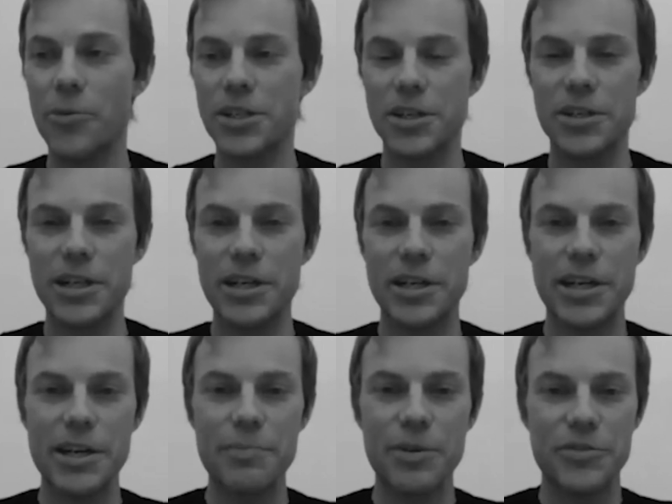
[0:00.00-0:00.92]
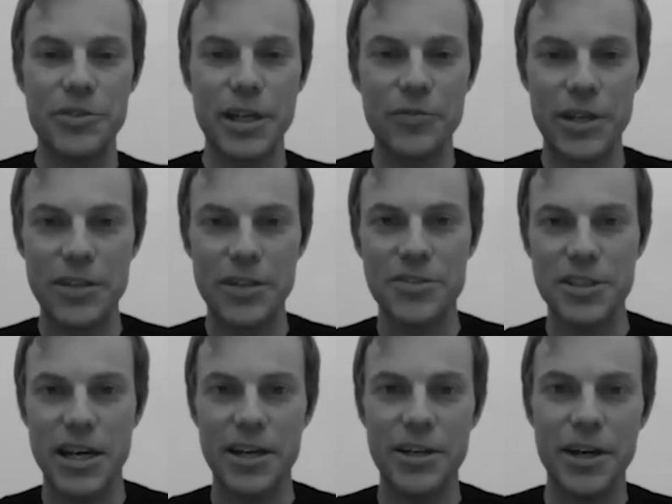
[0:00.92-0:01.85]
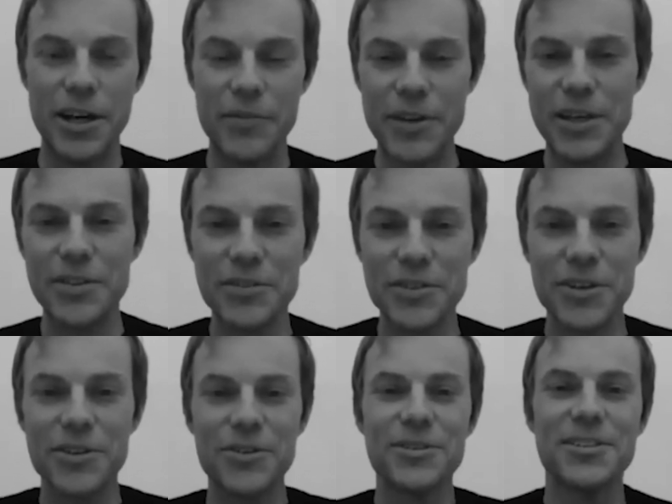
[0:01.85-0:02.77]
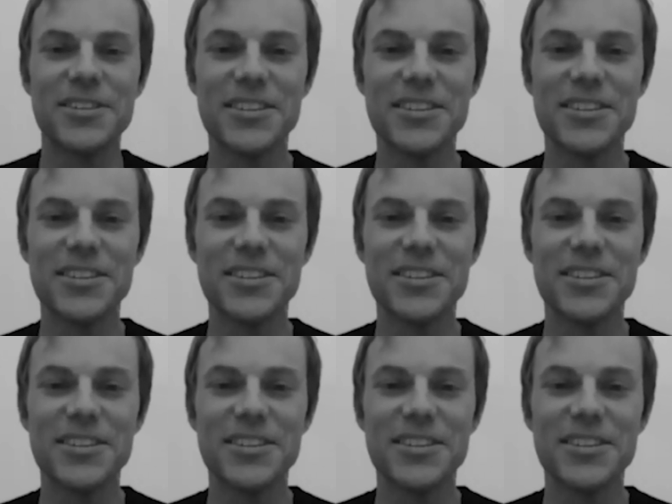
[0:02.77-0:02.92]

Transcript: which I dedicate myself to, that's skydiving. So